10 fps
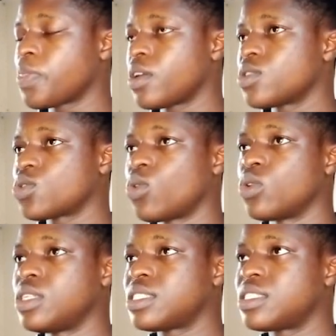So
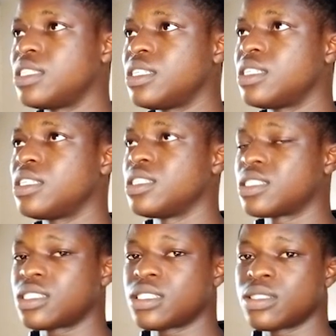this thing
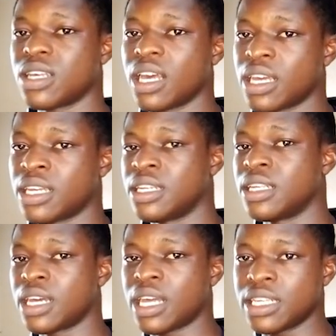
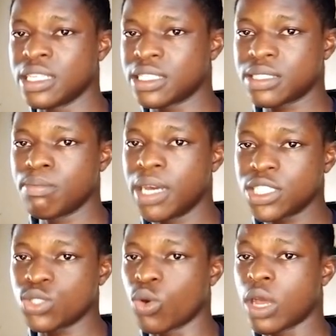is meant
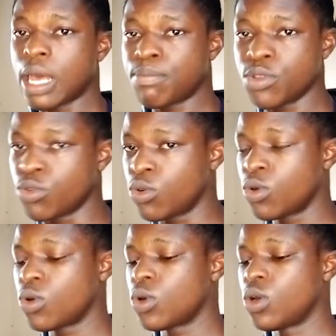to help you
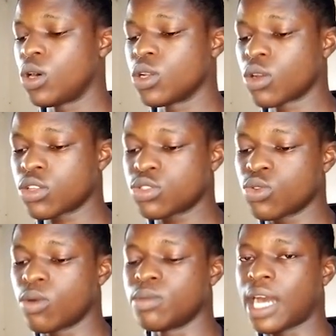not
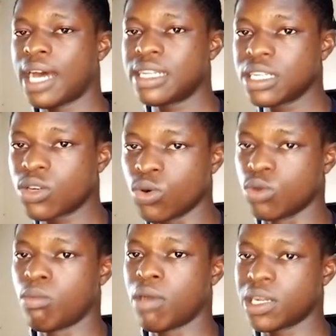to be adding
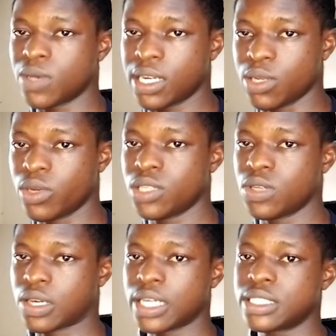code manually when you
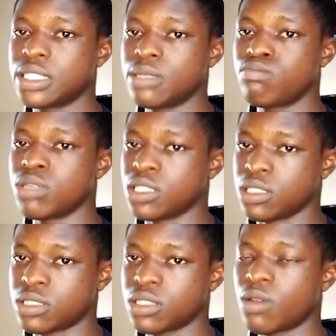are writing
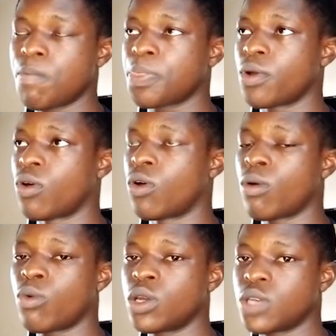pages
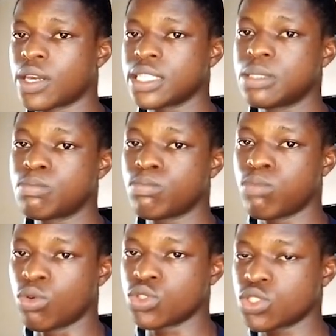or when you are writing
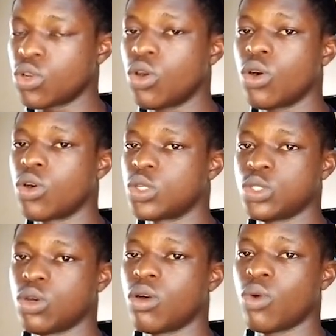posts on
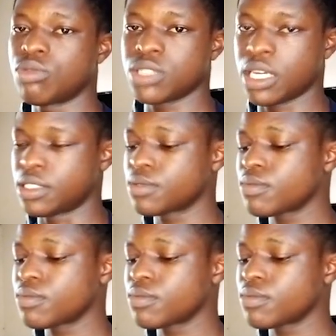your website.